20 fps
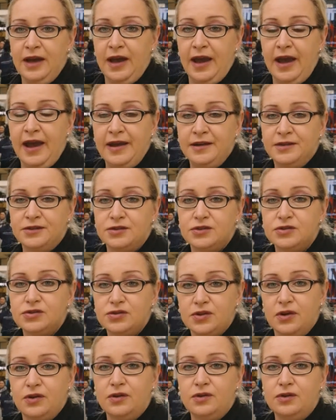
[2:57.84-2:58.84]
And
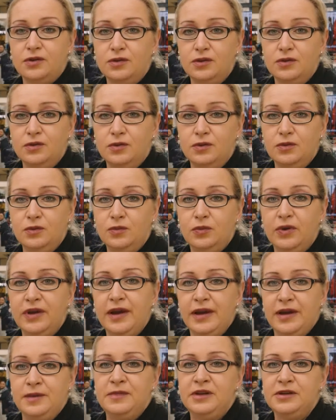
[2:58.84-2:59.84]
so we're
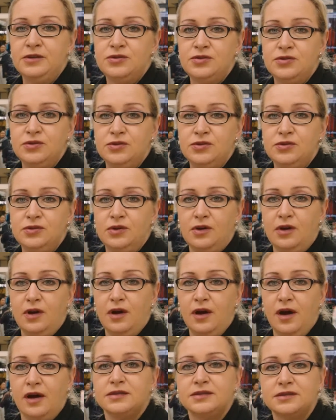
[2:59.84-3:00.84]
aiming to
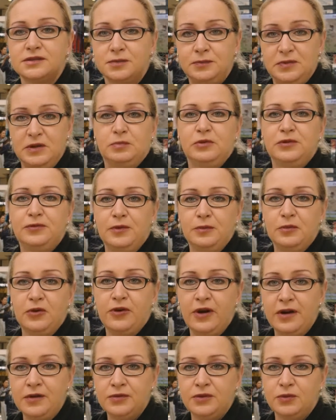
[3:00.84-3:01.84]
ask people from
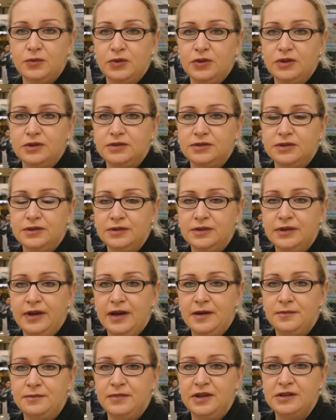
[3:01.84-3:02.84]
around the world
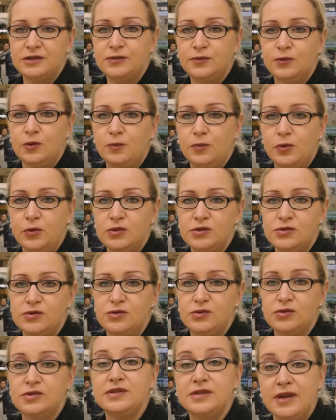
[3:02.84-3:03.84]
as Paws
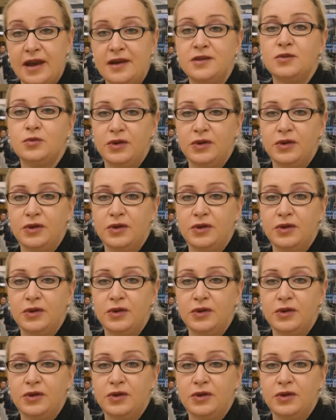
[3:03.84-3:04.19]
to stand